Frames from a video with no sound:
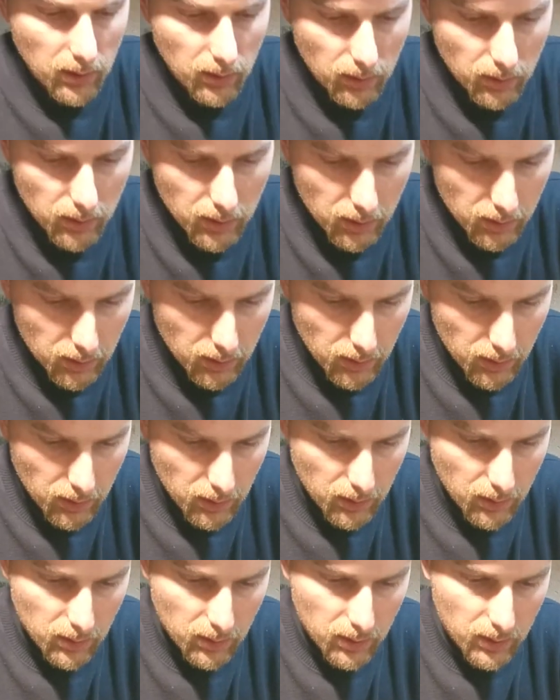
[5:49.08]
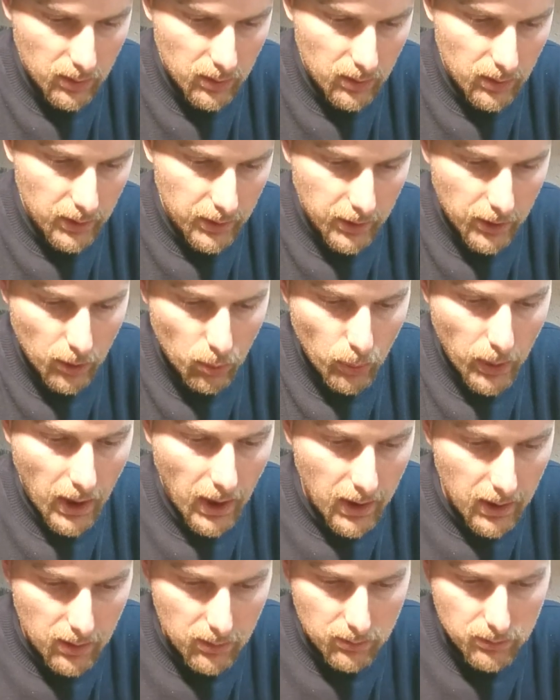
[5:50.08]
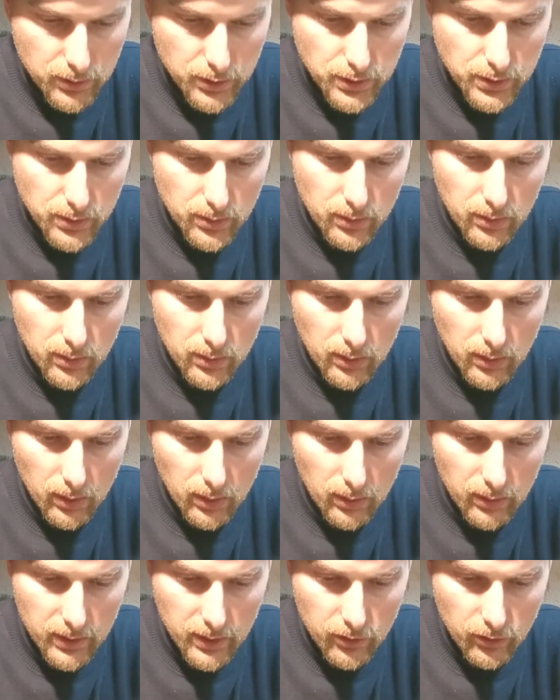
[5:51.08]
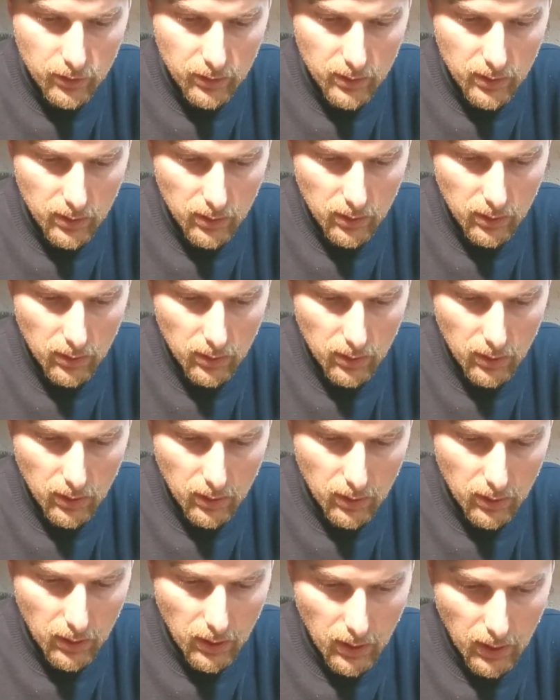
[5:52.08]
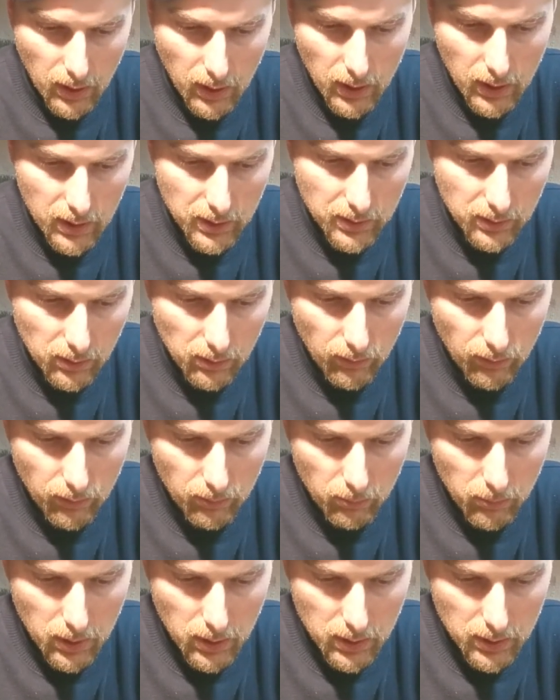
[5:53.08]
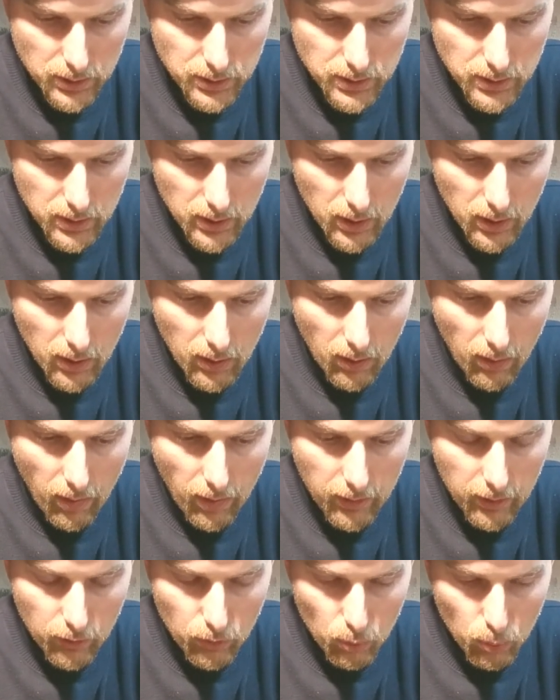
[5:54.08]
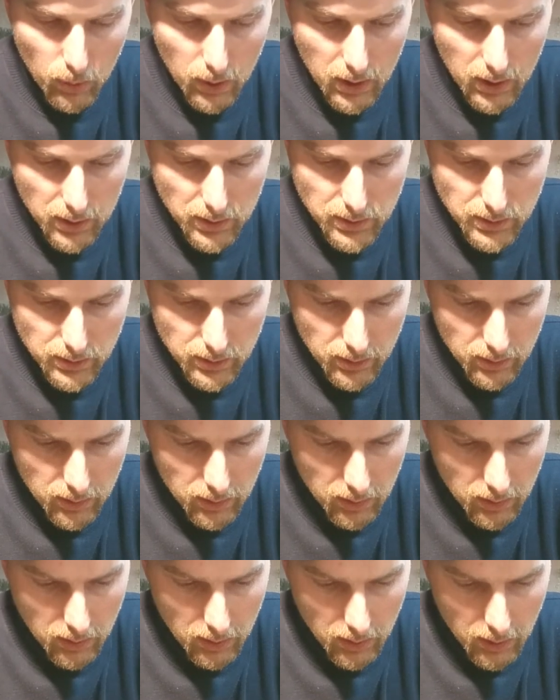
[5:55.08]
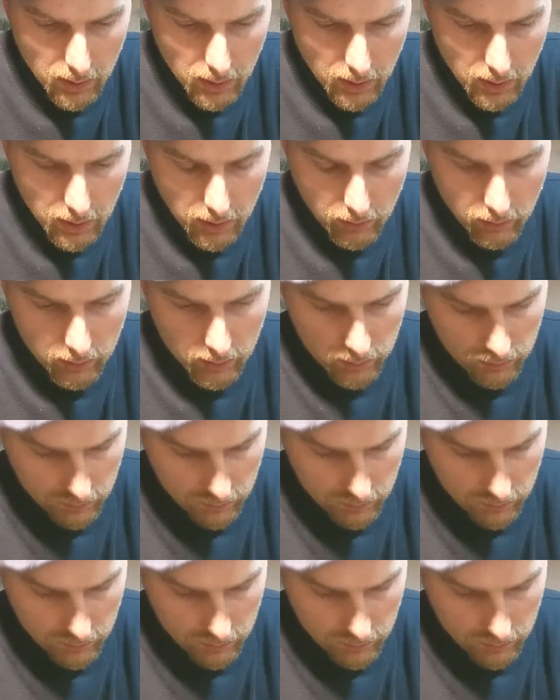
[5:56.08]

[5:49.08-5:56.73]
Look, here we have two original handles, but this one is